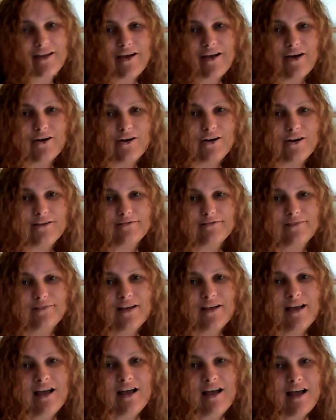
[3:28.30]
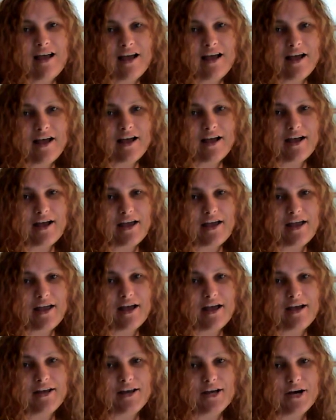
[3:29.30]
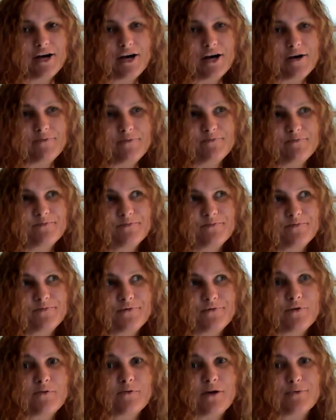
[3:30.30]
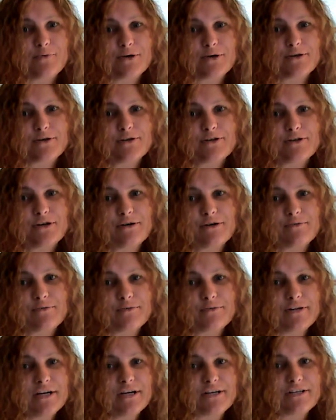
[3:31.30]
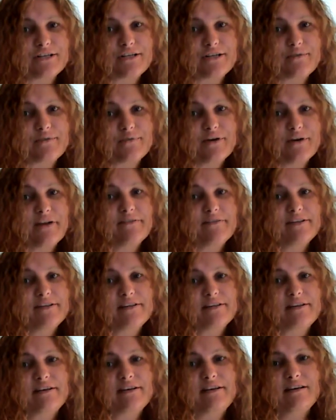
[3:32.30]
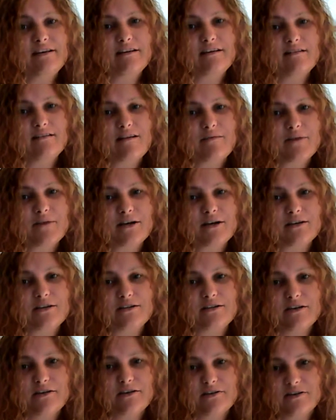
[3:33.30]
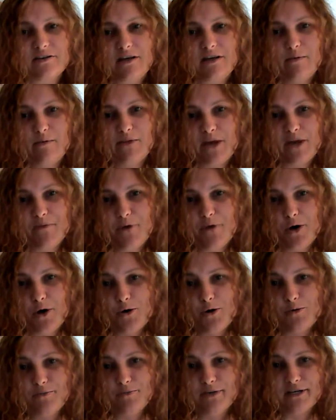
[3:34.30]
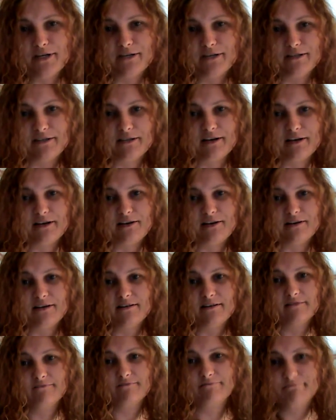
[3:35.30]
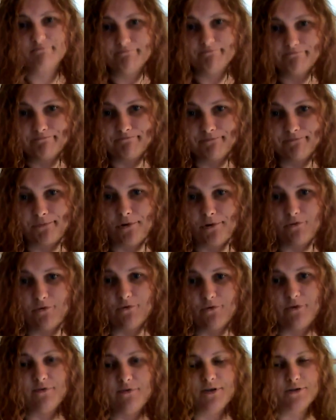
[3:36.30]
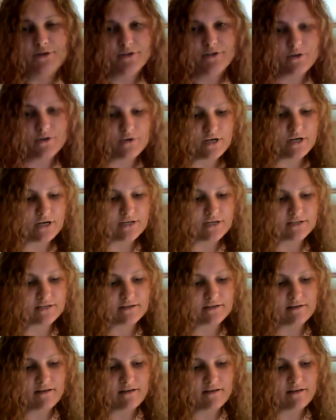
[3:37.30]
Alright. And for my brother's protection and privacy, I'm not going to tell you the name of that poem because it kind of reveals who he is.